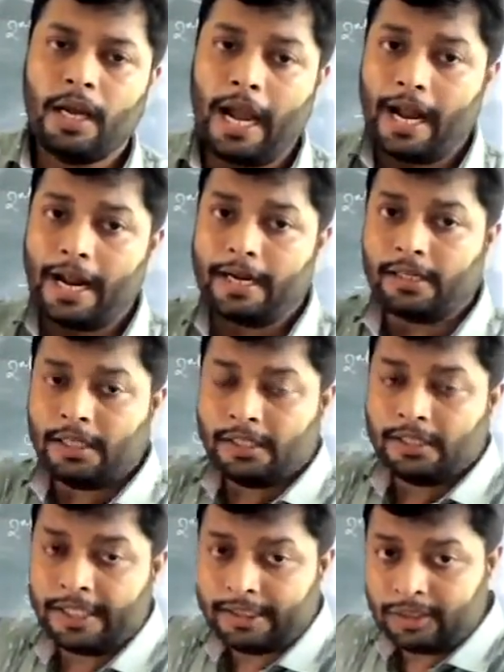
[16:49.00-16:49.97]

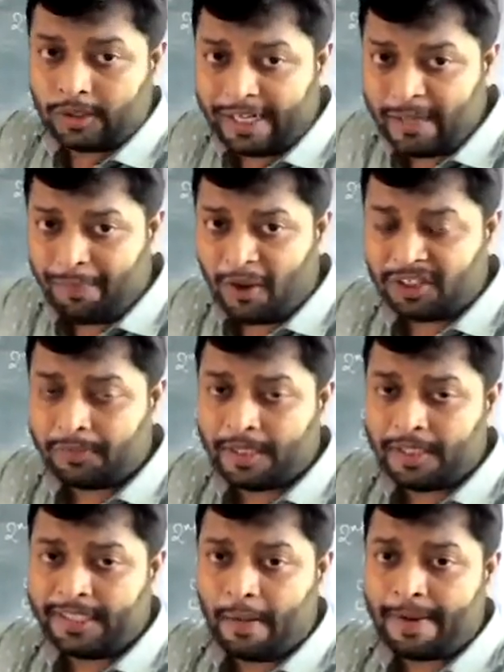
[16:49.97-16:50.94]
And these 3
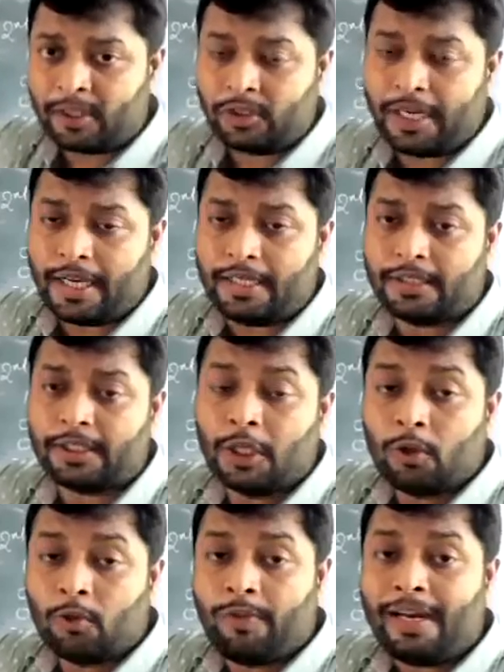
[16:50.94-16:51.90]
possibility of exchange
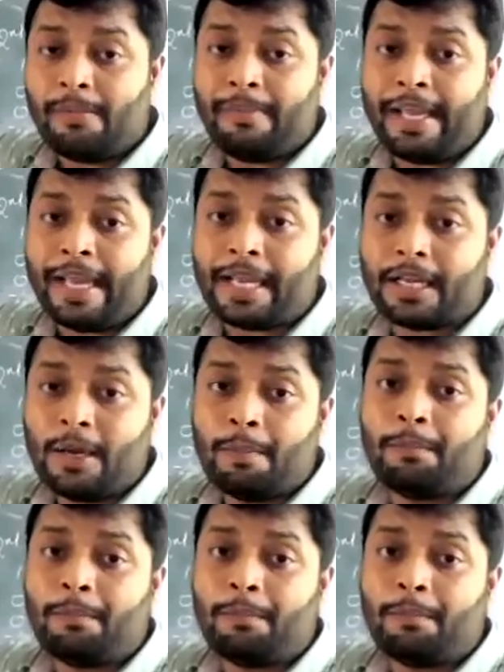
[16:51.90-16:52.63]
will make